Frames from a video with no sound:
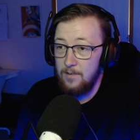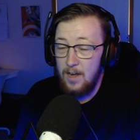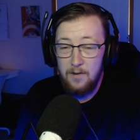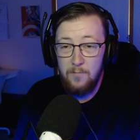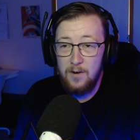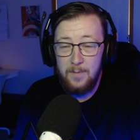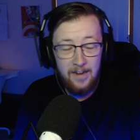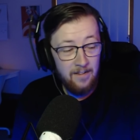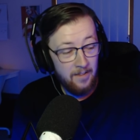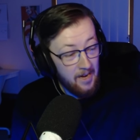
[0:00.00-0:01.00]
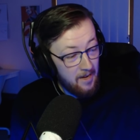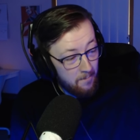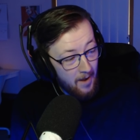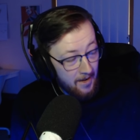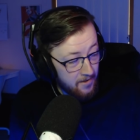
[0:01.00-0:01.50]
I don't want to be leaning
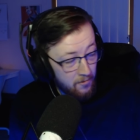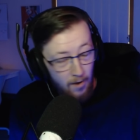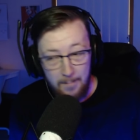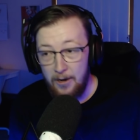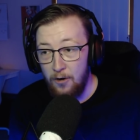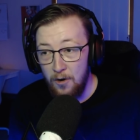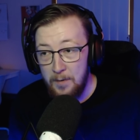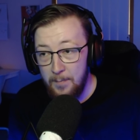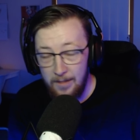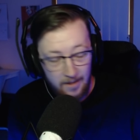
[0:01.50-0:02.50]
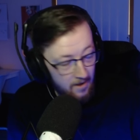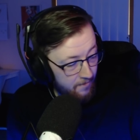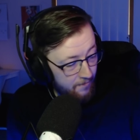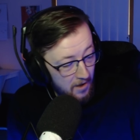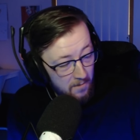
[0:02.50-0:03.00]
back to grab a Coke bottle and I
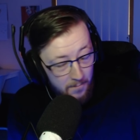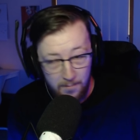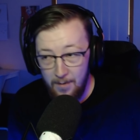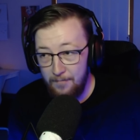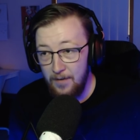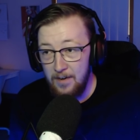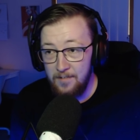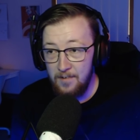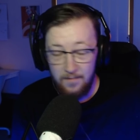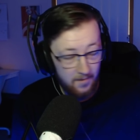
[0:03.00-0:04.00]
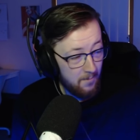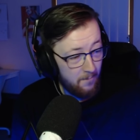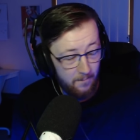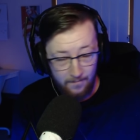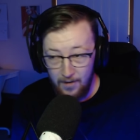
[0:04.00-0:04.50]
fucking put my fingers in some
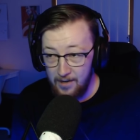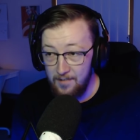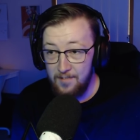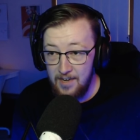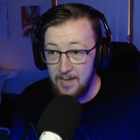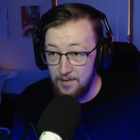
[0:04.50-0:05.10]
fucking sticky